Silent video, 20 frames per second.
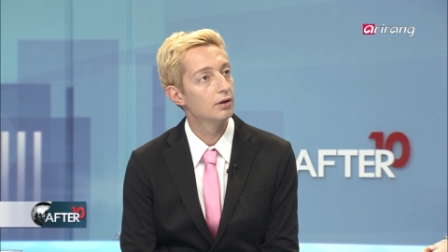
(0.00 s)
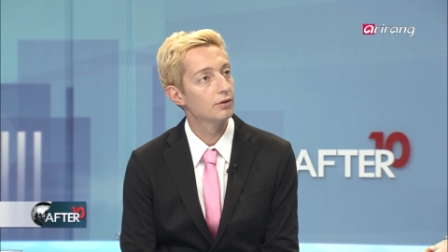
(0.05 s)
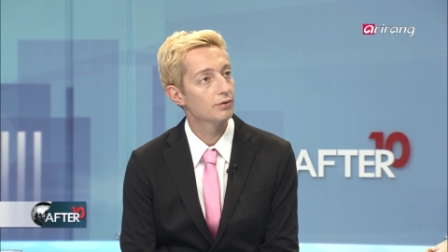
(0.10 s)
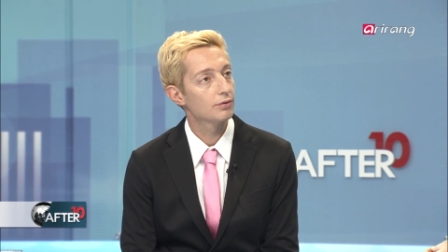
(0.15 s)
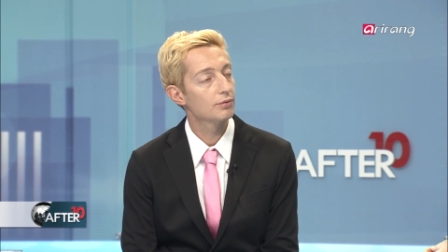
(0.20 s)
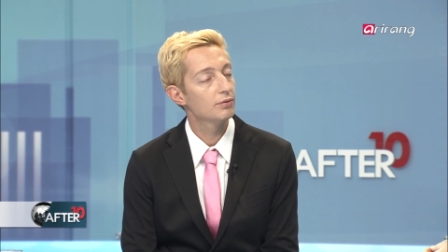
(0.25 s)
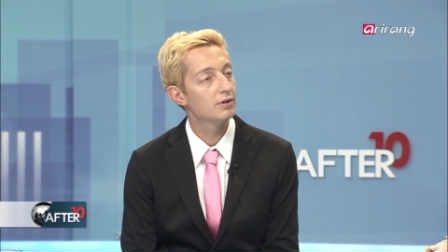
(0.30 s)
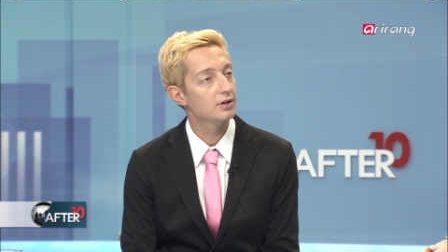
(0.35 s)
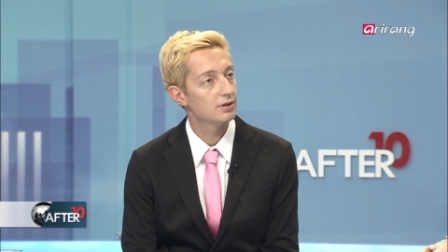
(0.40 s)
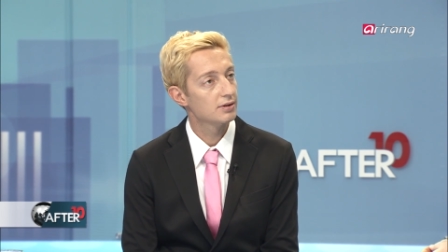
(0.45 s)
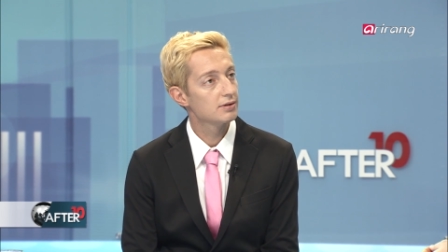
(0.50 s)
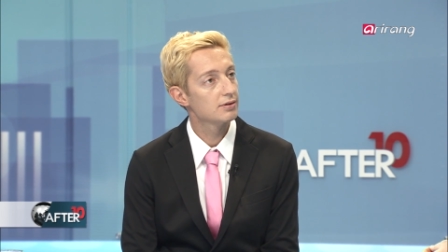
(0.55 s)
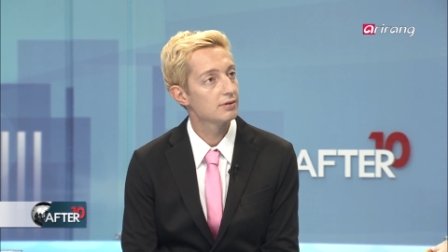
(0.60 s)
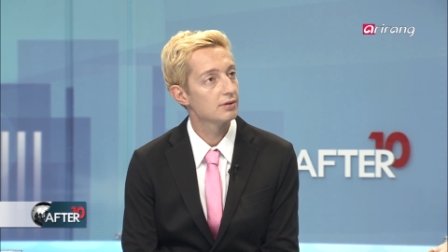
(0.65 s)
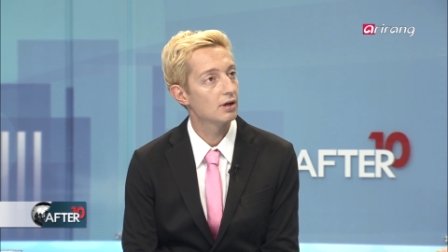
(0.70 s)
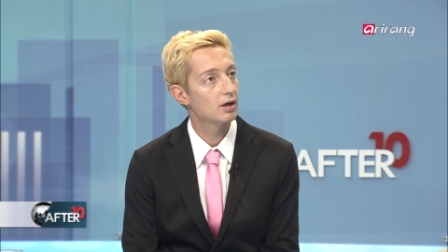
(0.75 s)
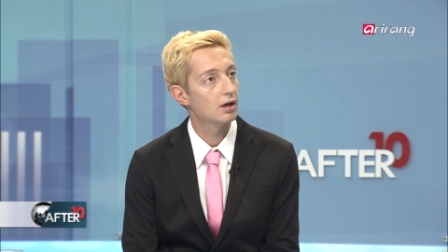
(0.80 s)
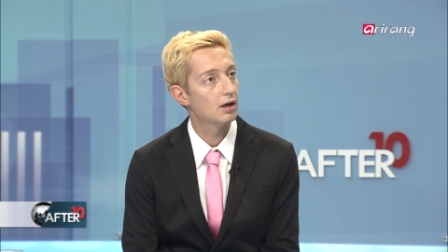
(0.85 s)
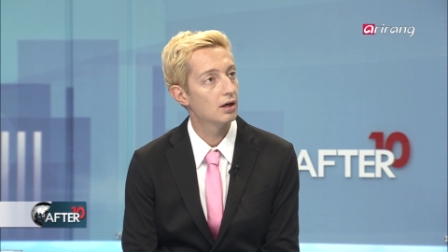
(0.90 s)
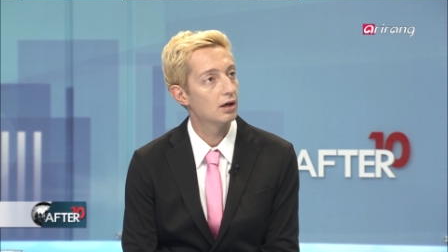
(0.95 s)
through this
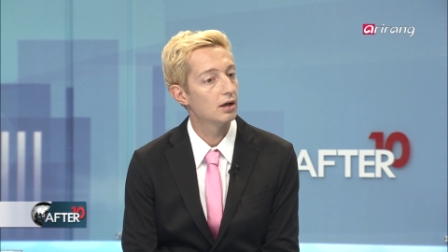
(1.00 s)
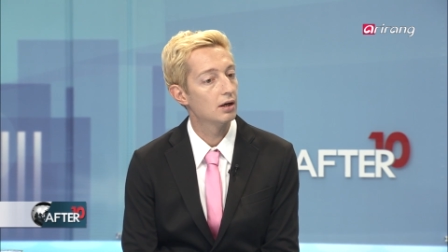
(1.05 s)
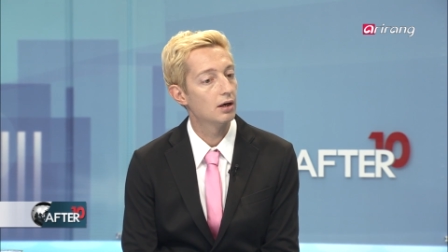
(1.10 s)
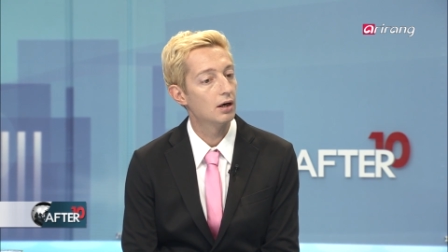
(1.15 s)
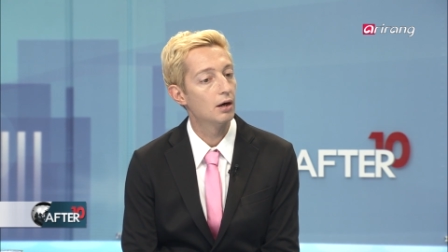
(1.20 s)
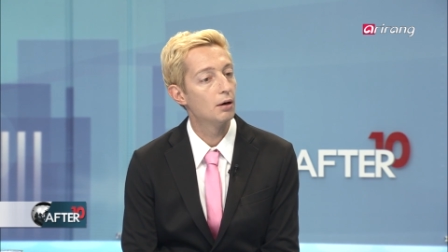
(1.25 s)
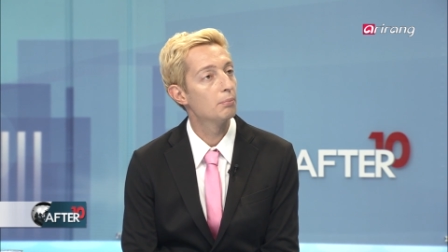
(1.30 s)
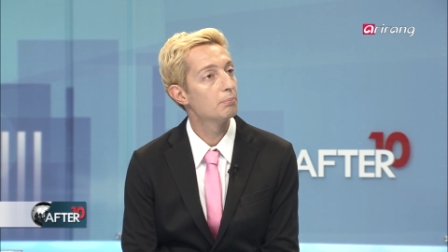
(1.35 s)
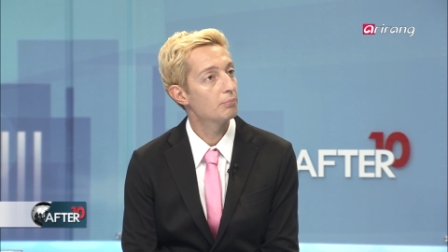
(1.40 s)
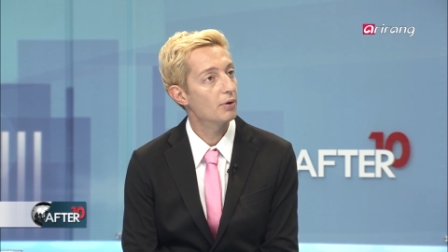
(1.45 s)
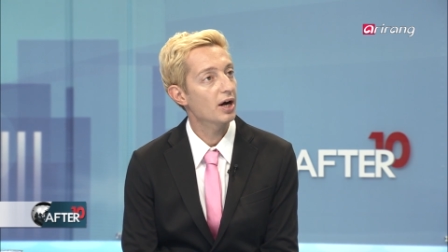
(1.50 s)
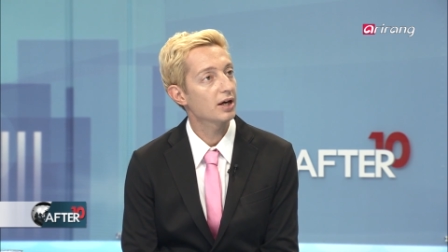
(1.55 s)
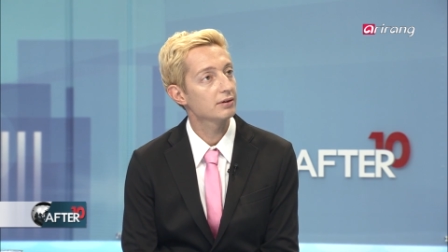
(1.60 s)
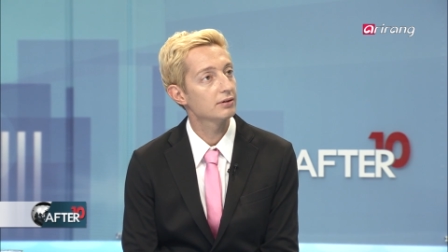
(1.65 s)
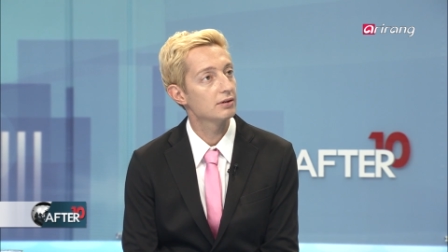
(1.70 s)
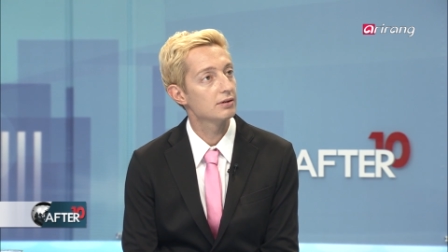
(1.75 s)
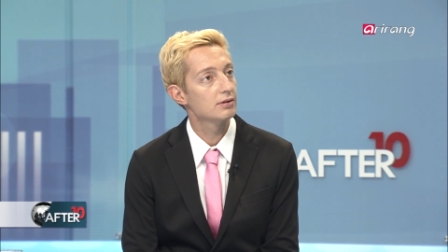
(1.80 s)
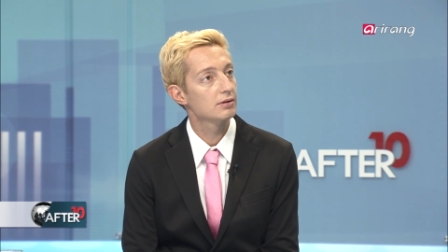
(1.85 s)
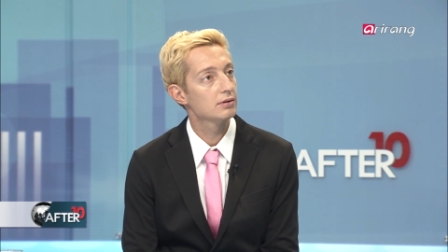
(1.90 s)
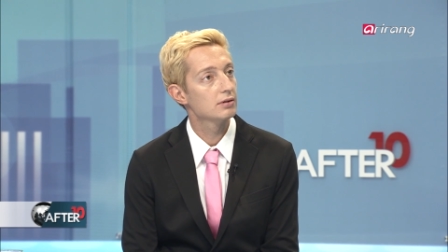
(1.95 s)

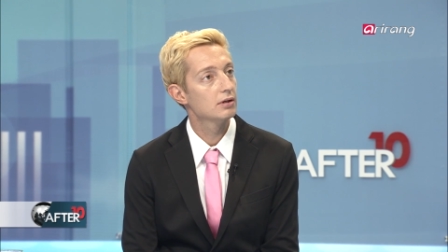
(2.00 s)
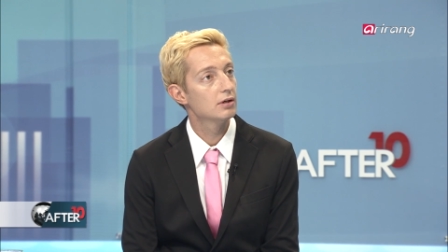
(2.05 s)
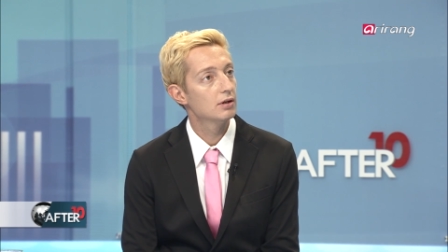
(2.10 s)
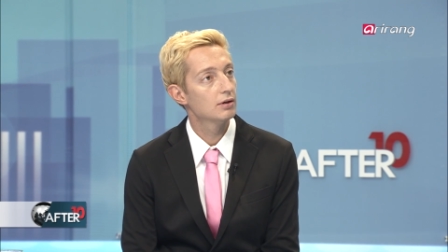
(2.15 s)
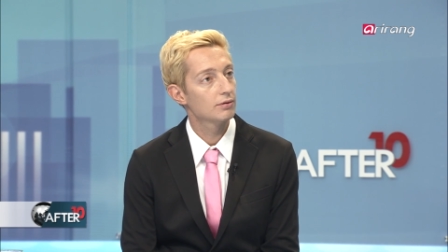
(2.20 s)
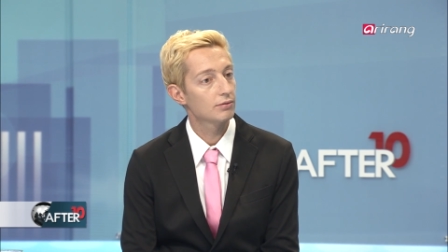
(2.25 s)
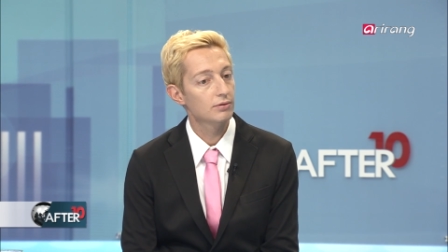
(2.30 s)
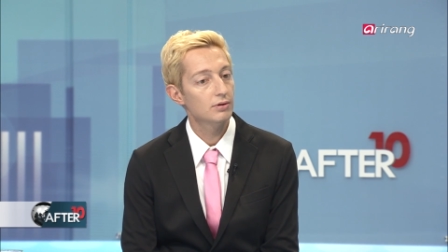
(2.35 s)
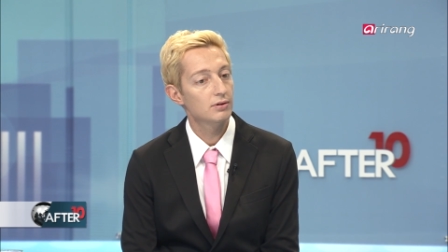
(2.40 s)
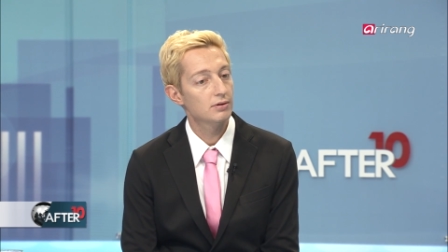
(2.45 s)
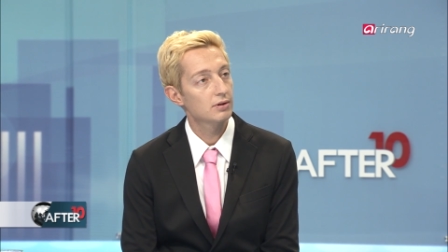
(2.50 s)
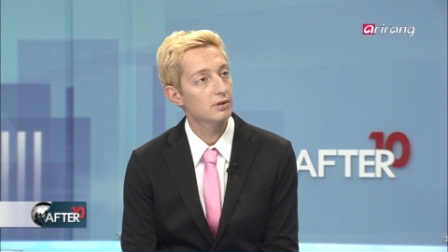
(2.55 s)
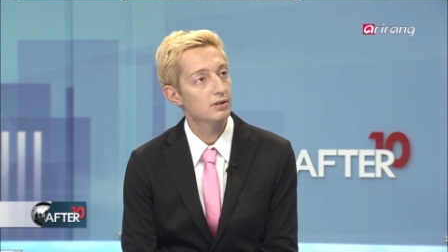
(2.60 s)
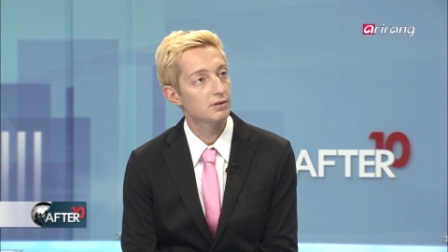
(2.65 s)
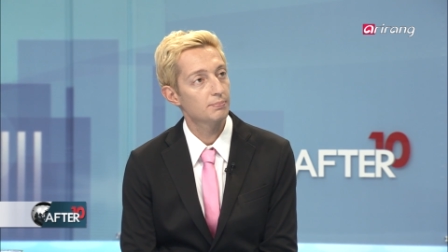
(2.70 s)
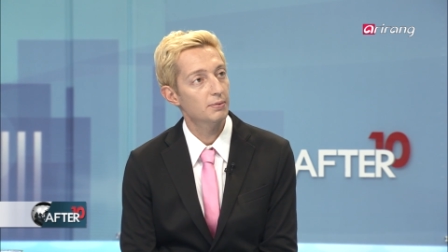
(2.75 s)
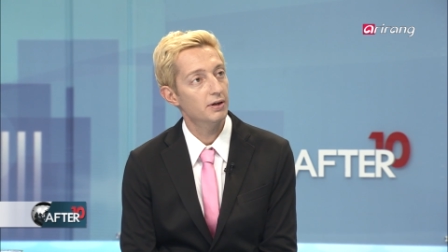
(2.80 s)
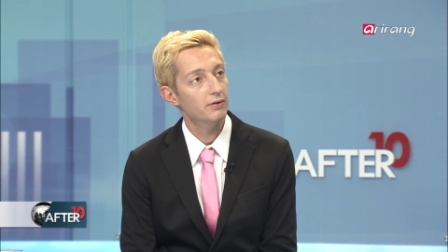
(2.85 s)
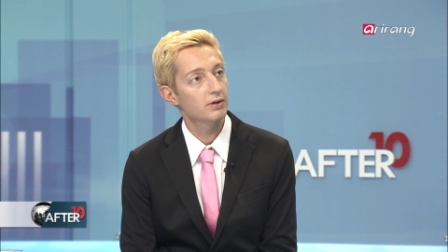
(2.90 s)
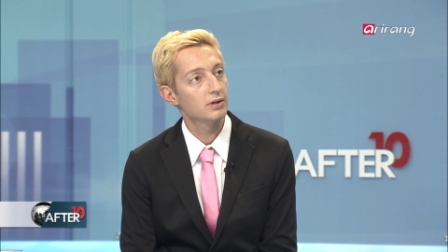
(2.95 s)
practice, through this
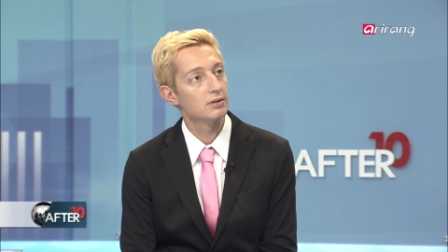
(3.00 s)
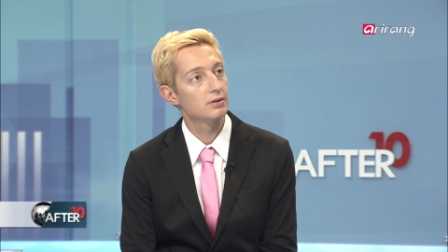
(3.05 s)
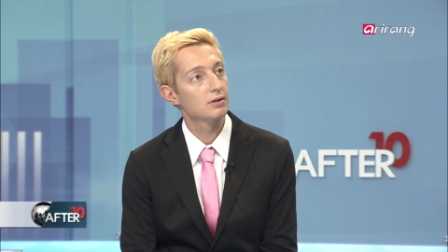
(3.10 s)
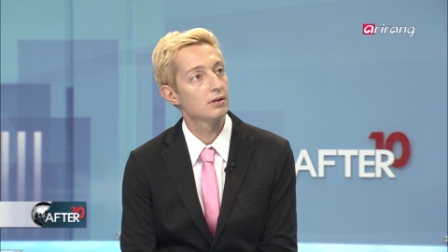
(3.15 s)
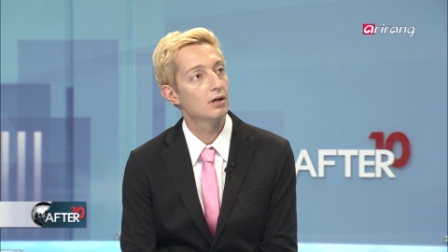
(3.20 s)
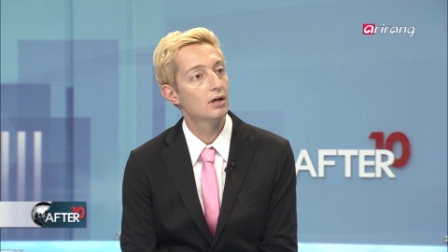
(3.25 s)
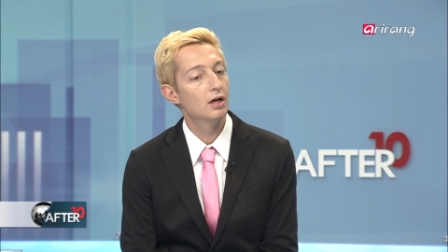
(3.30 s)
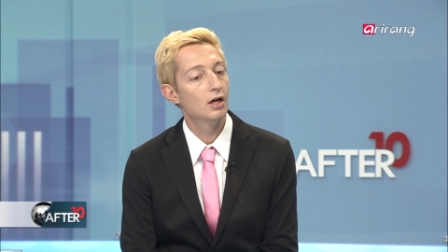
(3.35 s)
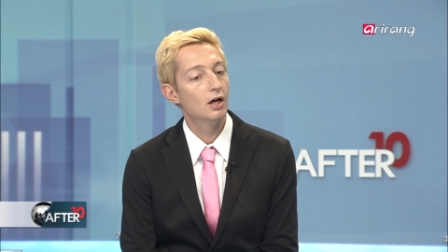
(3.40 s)
experience.